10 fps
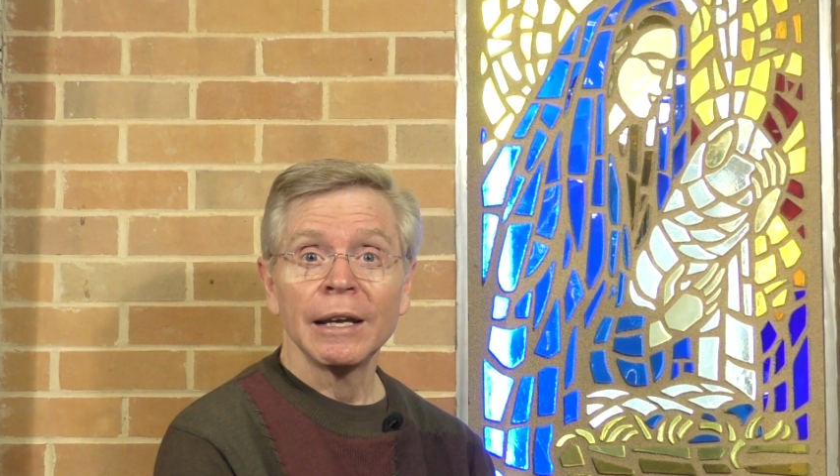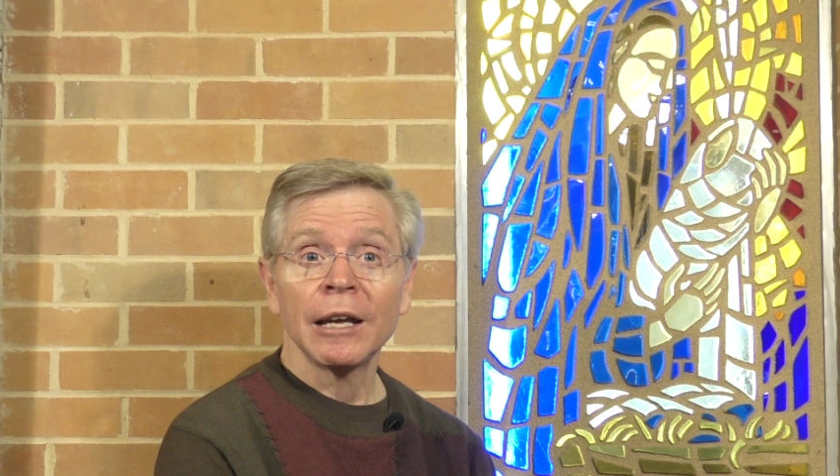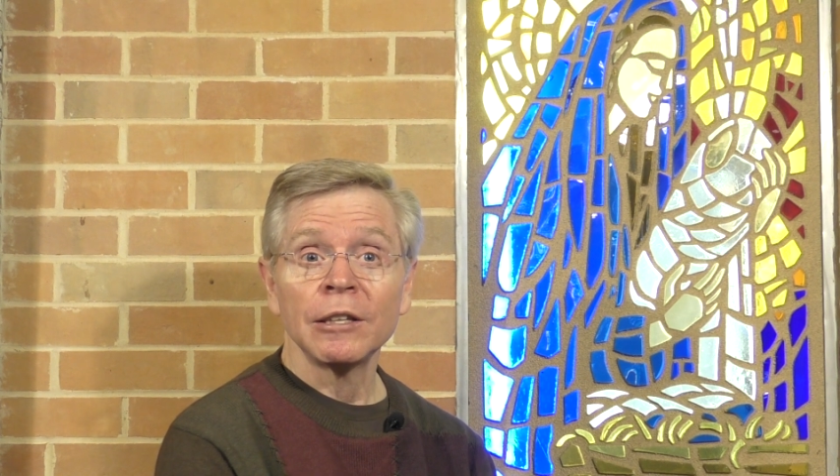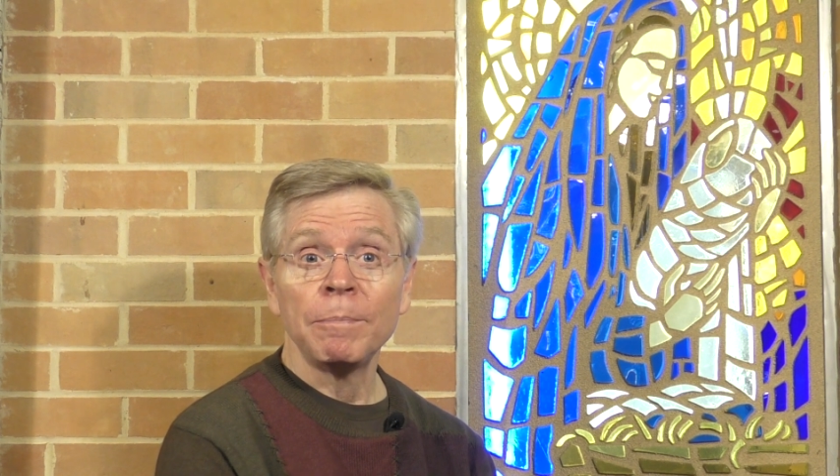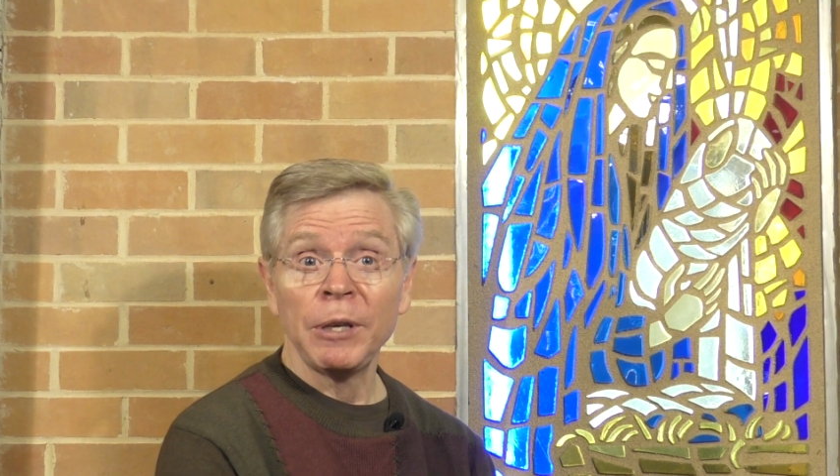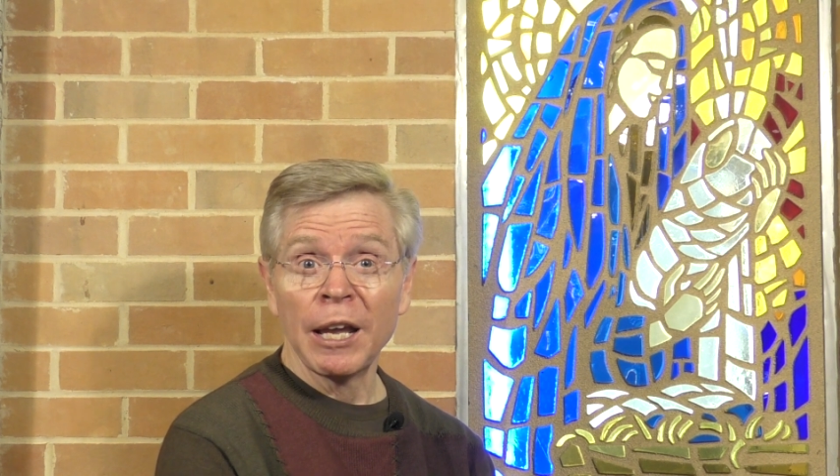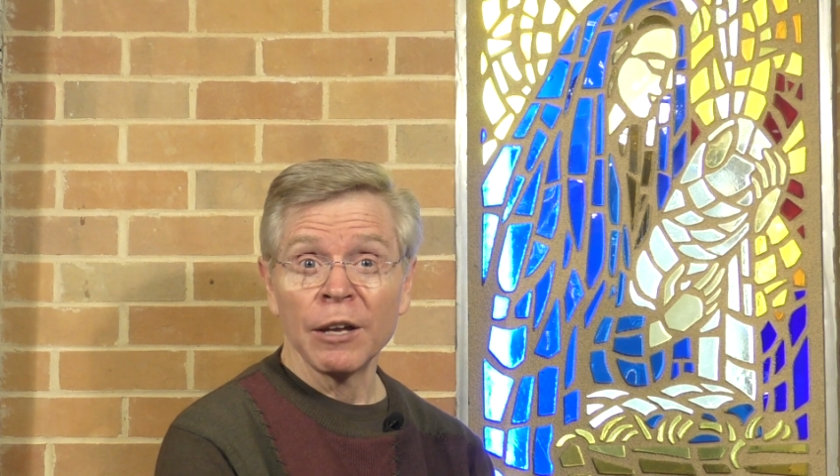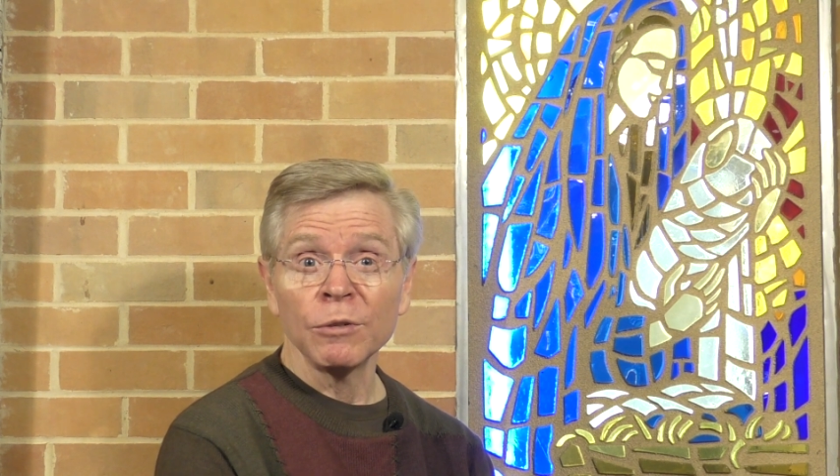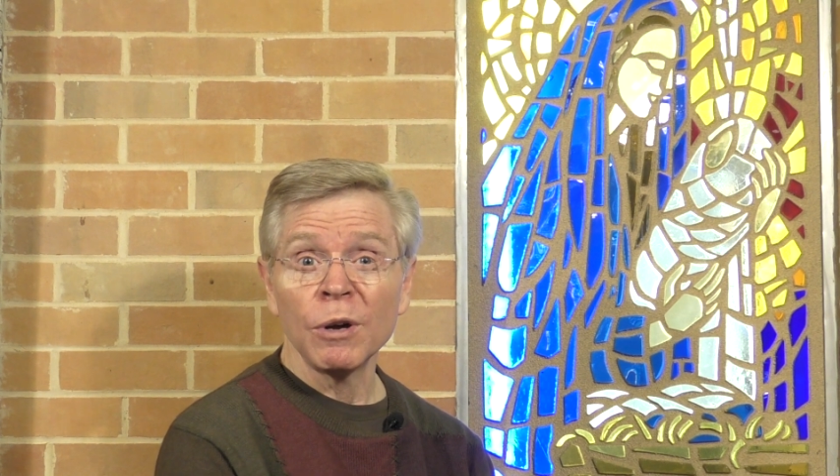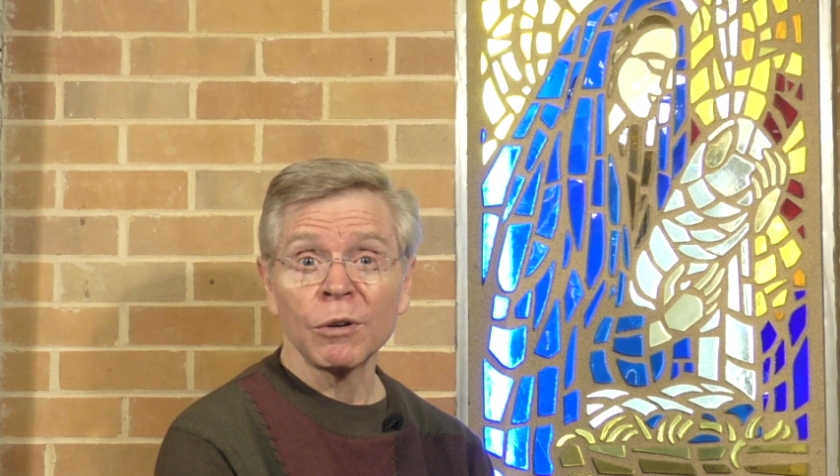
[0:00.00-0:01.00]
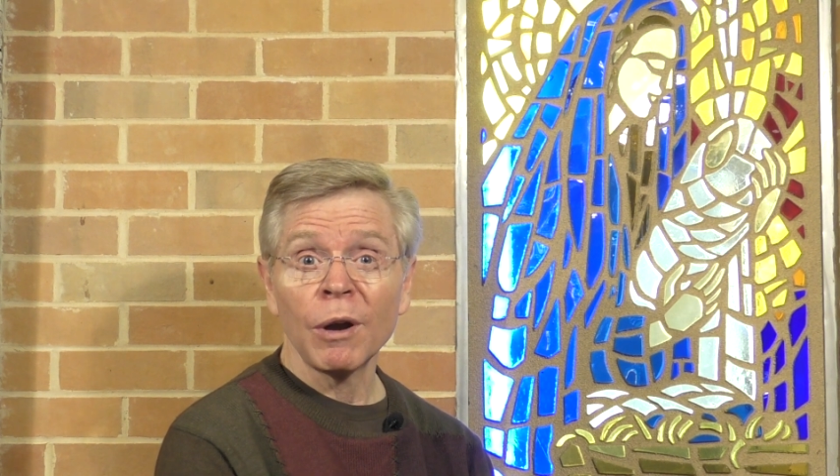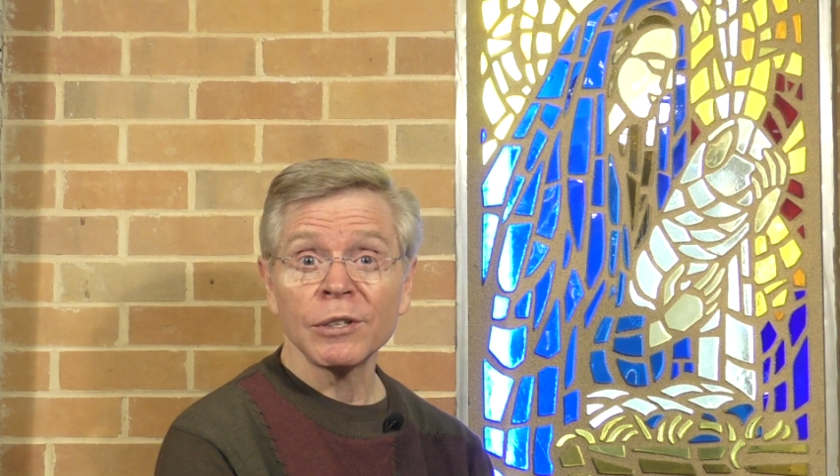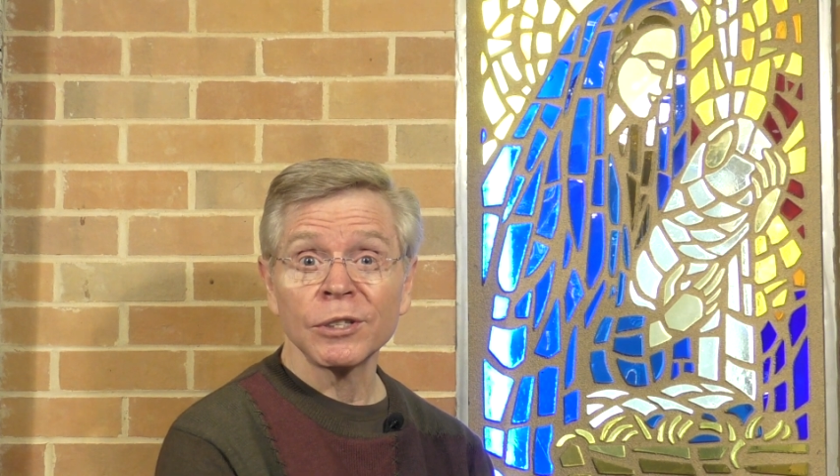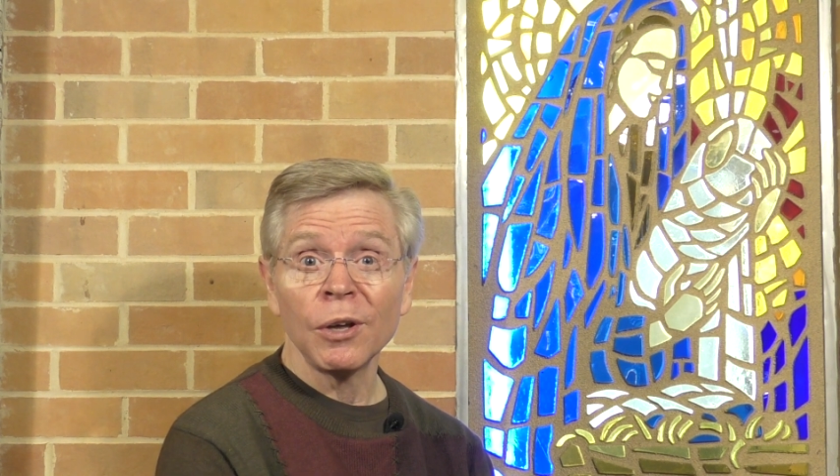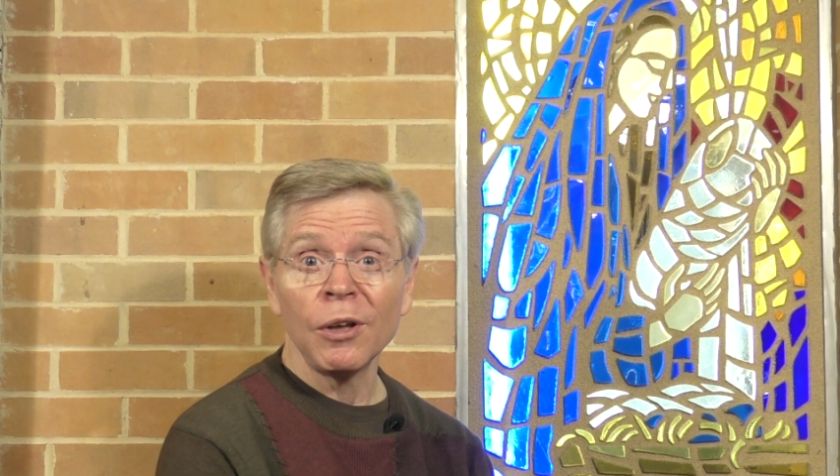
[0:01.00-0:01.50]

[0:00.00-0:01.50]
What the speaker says: and the piano across the